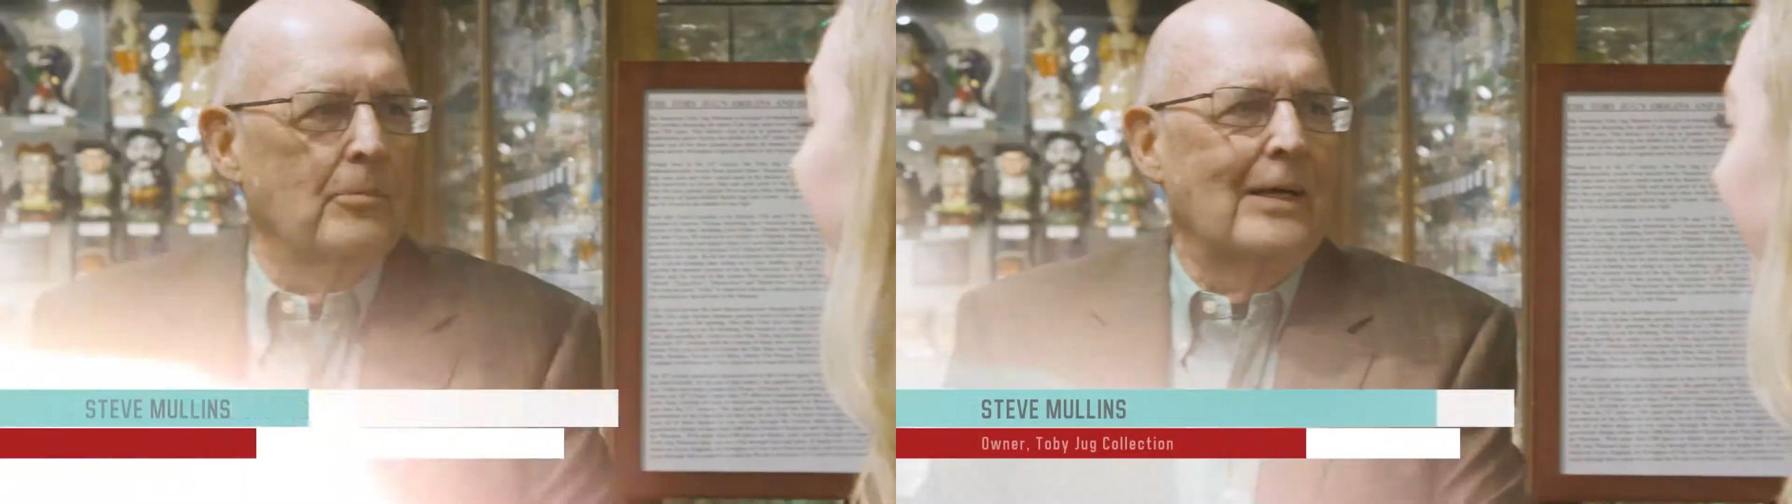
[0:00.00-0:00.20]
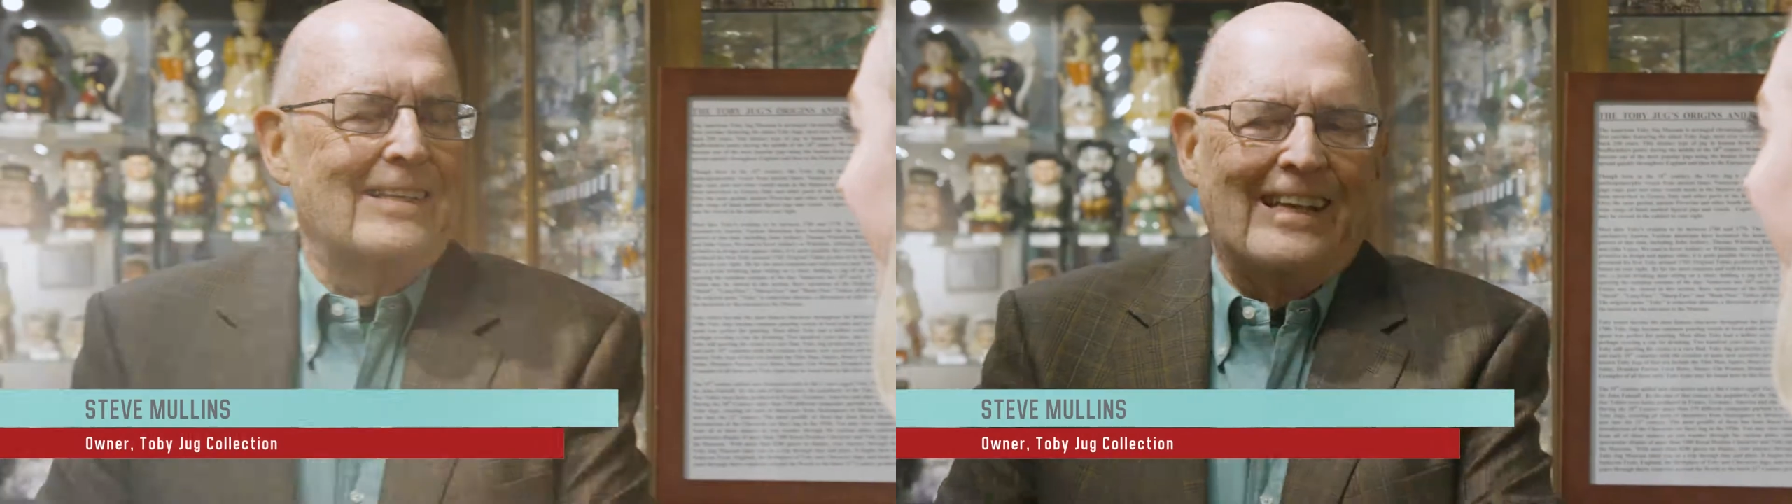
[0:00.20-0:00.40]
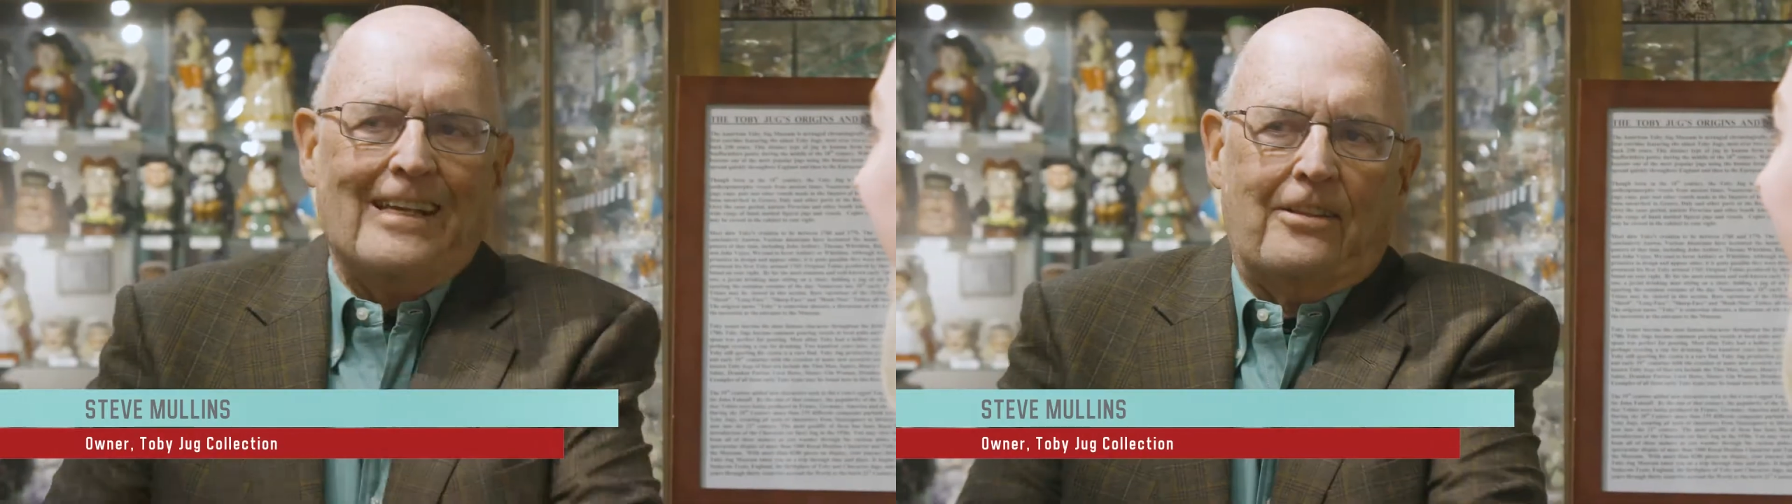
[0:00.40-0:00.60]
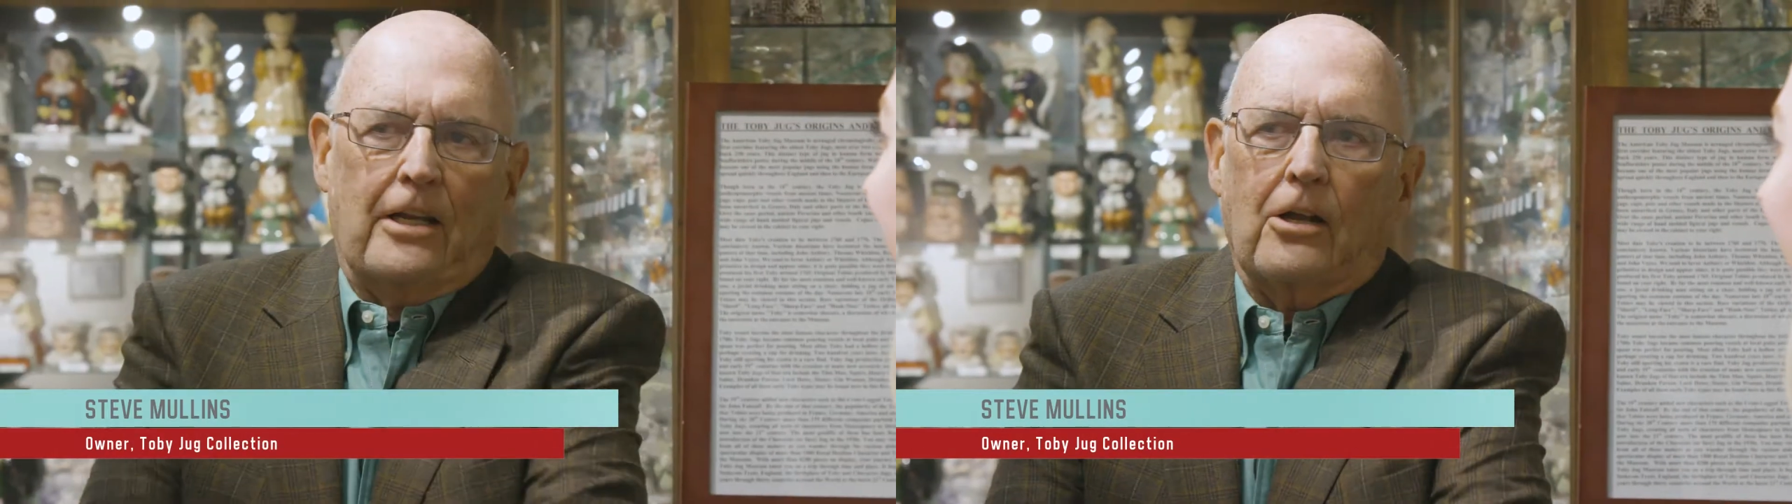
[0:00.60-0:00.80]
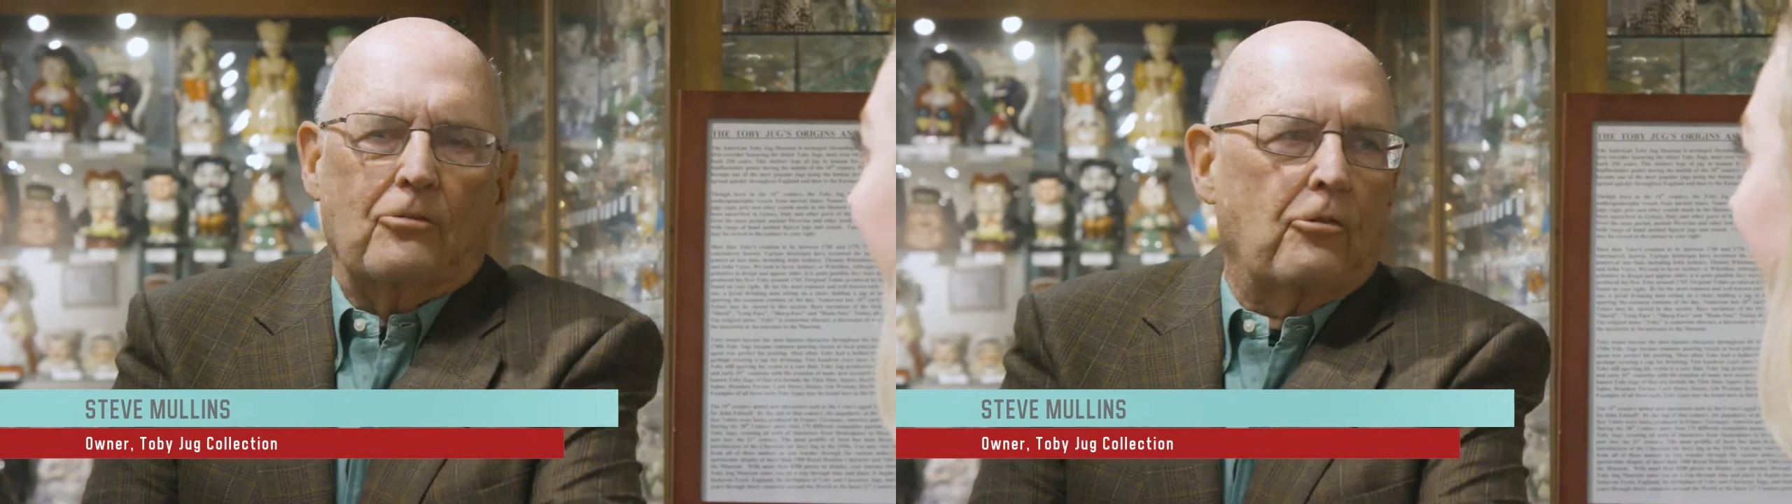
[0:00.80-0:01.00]
about
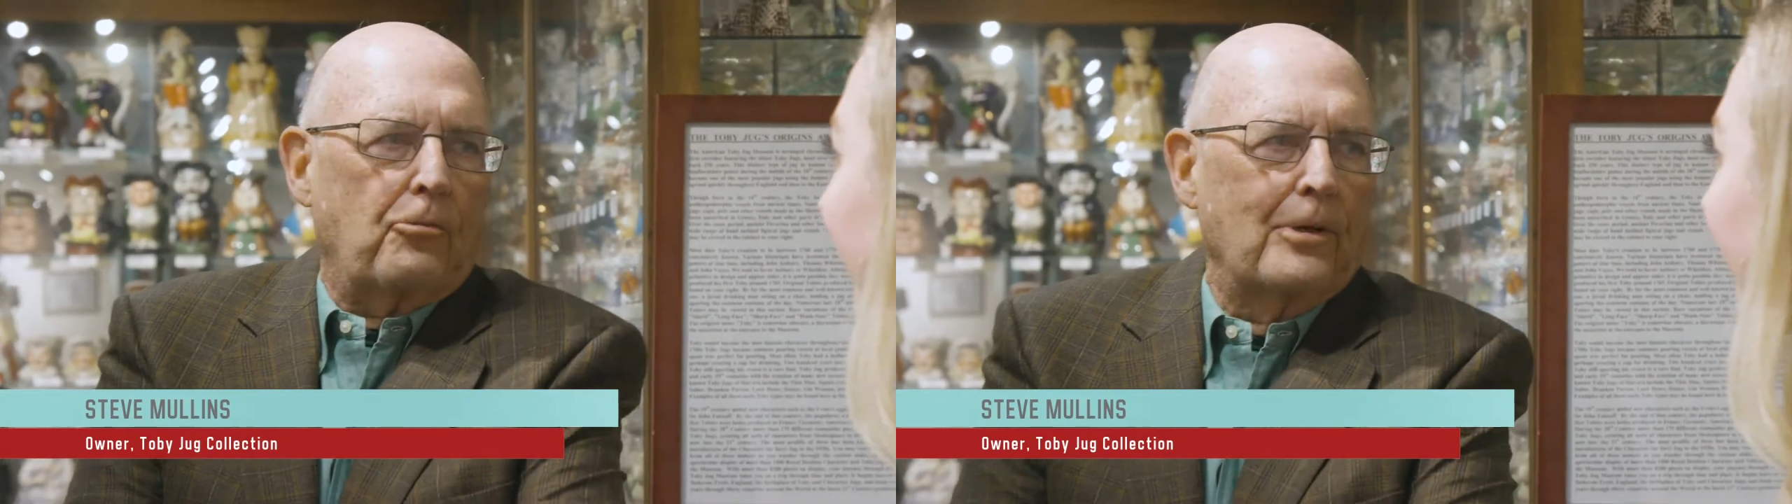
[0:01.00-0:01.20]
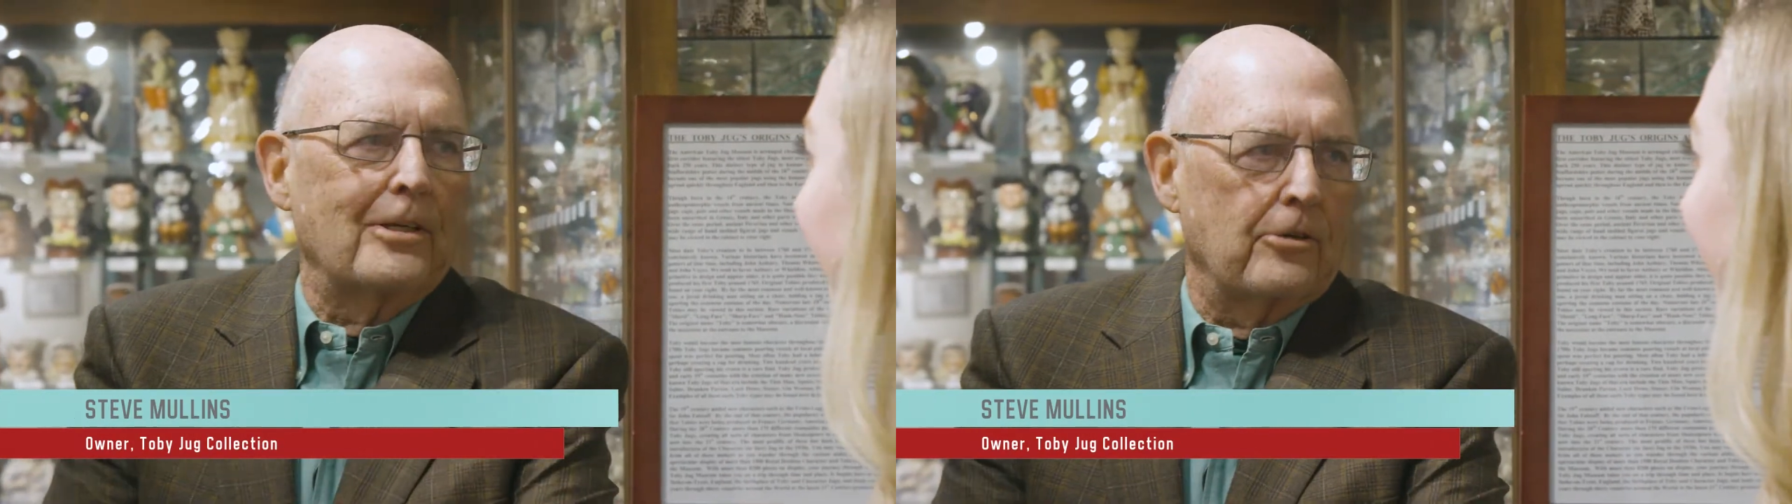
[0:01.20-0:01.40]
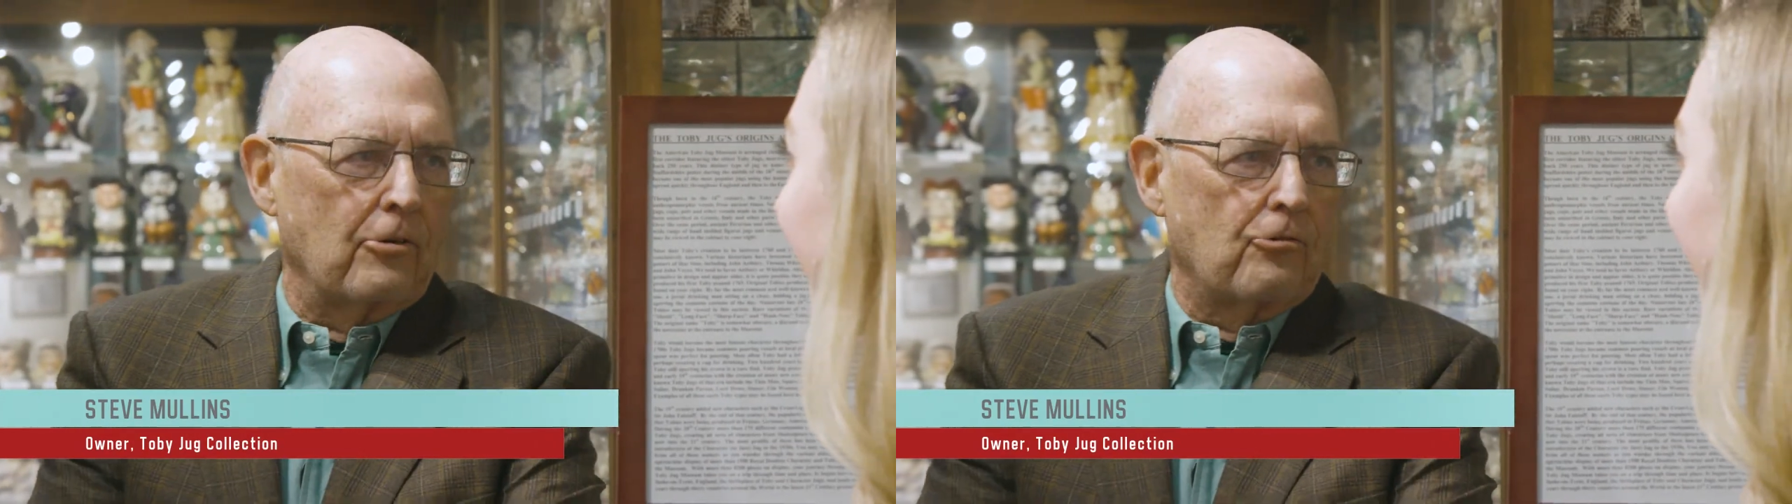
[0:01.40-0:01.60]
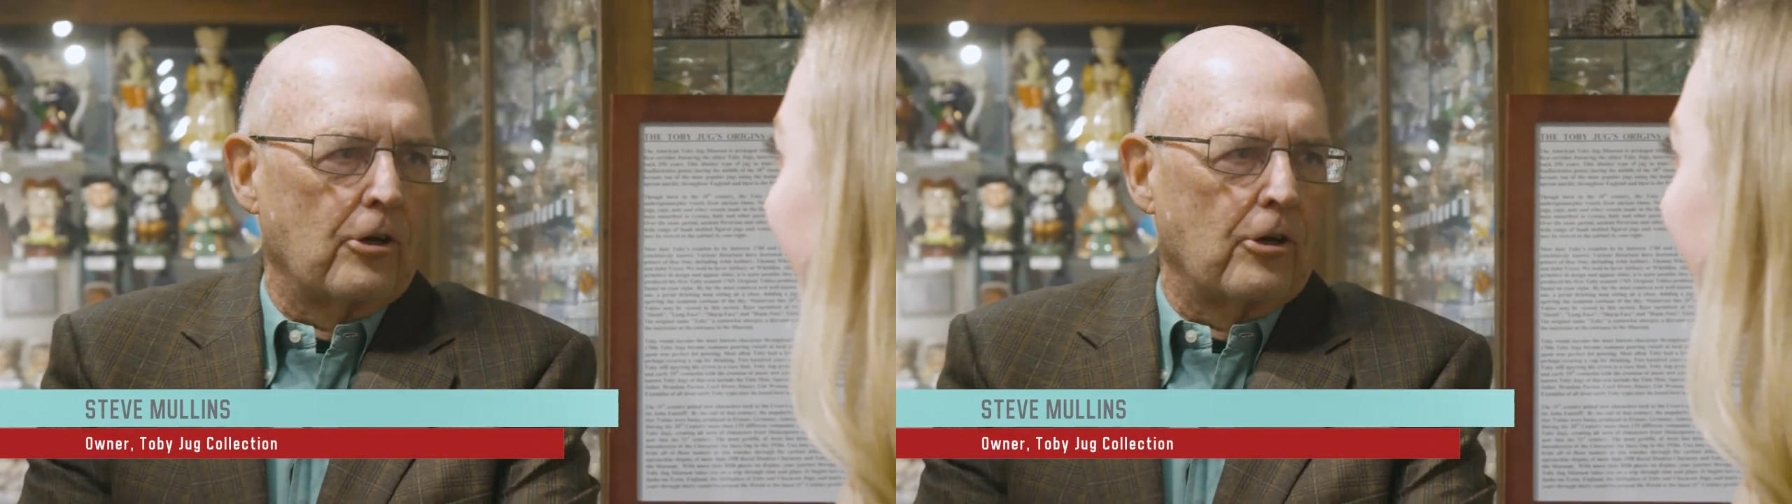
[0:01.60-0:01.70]
8,300